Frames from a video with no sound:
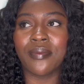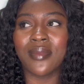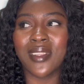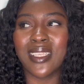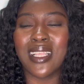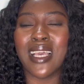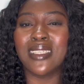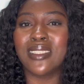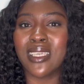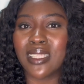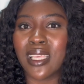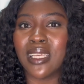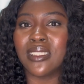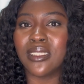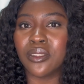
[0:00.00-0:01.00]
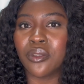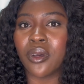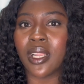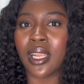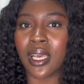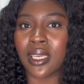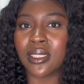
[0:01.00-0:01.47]
Did I say
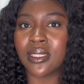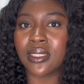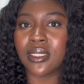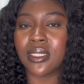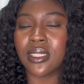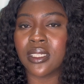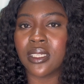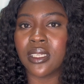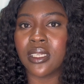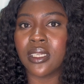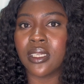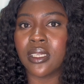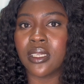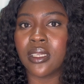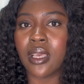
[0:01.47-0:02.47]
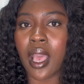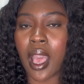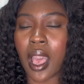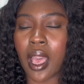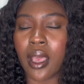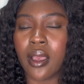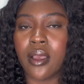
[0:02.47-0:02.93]
$30?
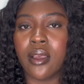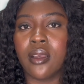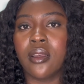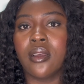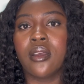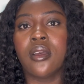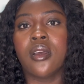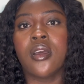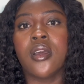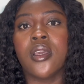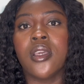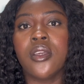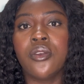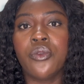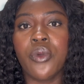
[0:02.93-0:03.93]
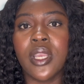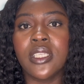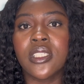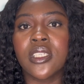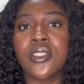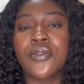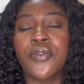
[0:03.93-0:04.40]
Ha! It
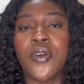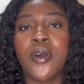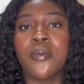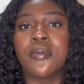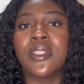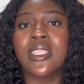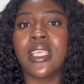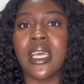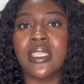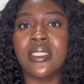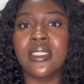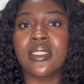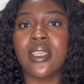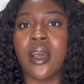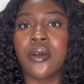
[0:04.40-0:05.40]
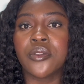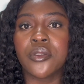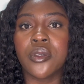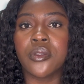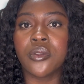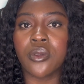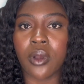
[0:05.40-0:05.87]
ranges from
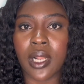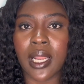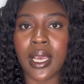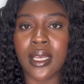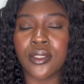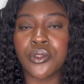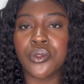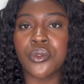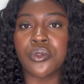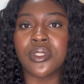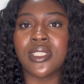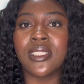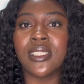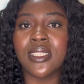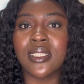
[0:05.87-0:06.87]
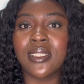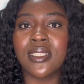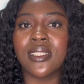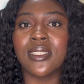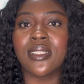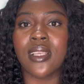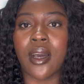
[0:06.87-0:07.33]
$30,000 to
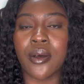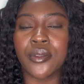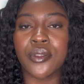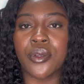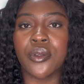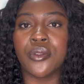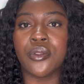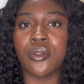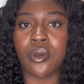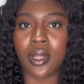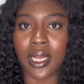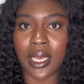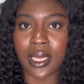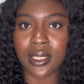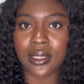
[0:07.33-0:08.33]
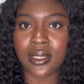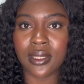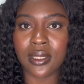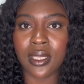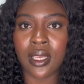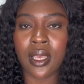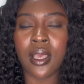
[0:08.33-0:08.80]
$60,000,
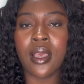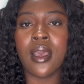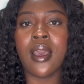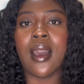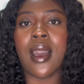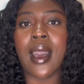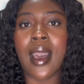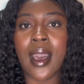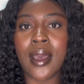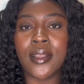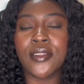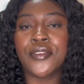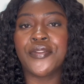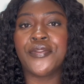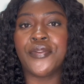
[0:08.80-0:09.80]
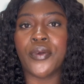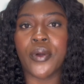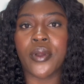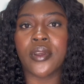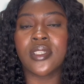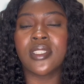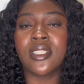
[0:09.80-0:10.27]
and
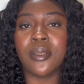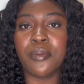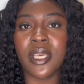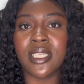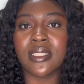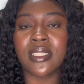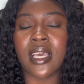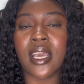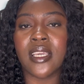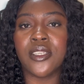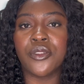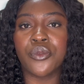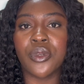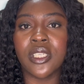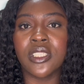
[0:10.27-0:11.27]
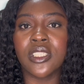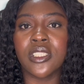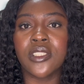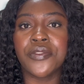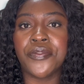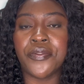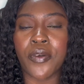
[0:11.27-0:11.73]
for semester it
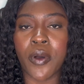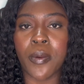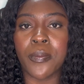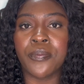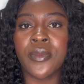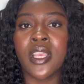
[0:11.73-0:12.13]
ranges from